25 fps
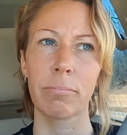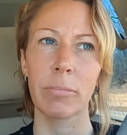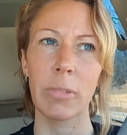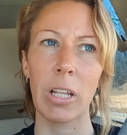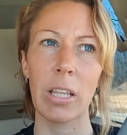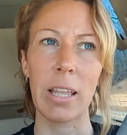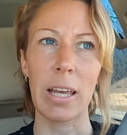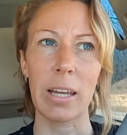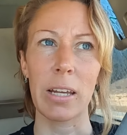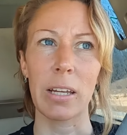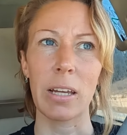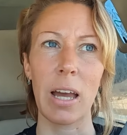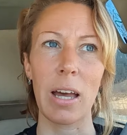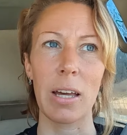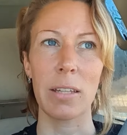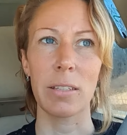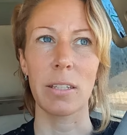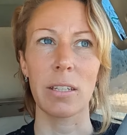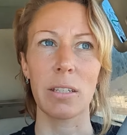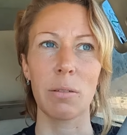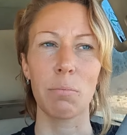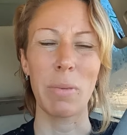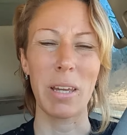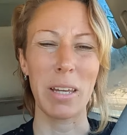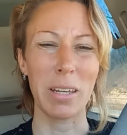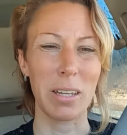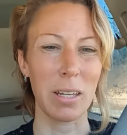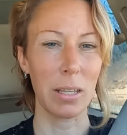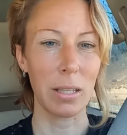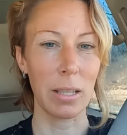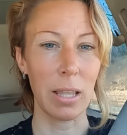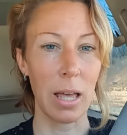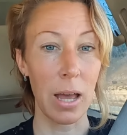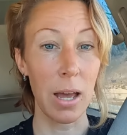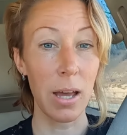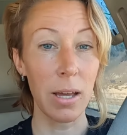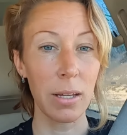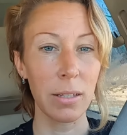Like, as in make it
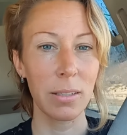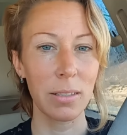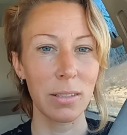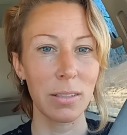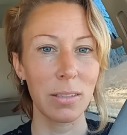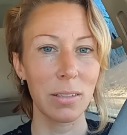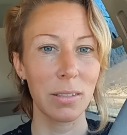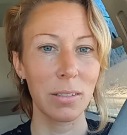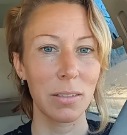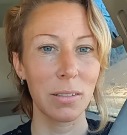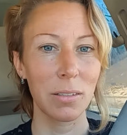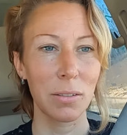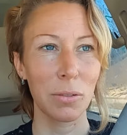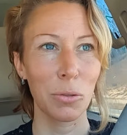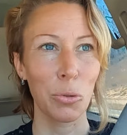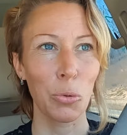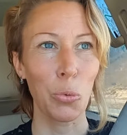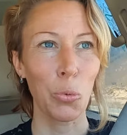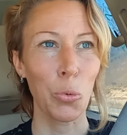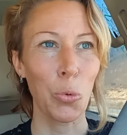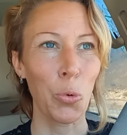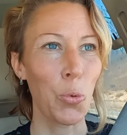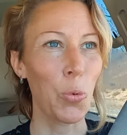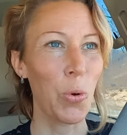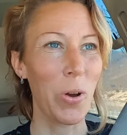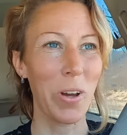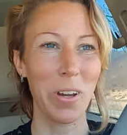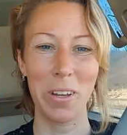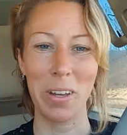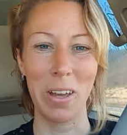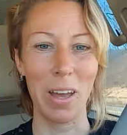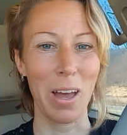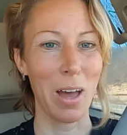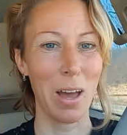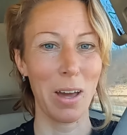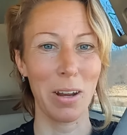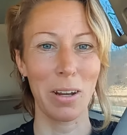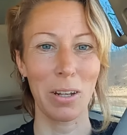less? What?
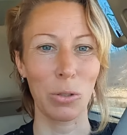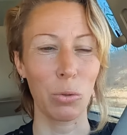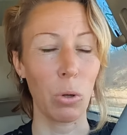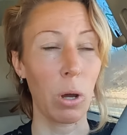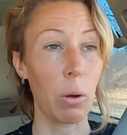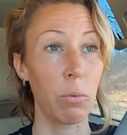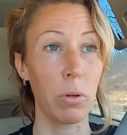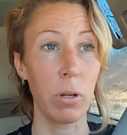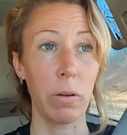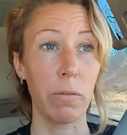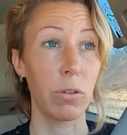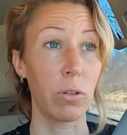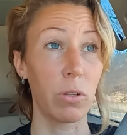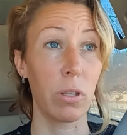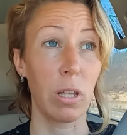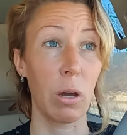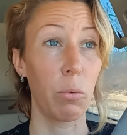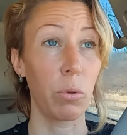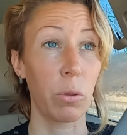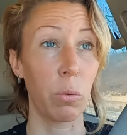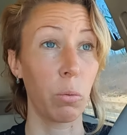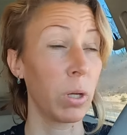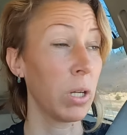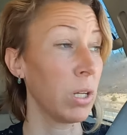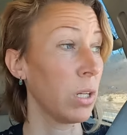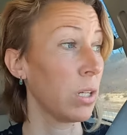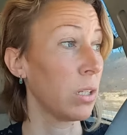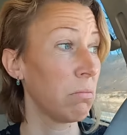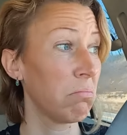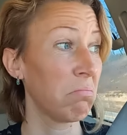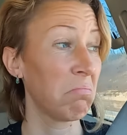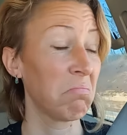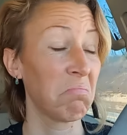addict? Ah, I would never do that with weed.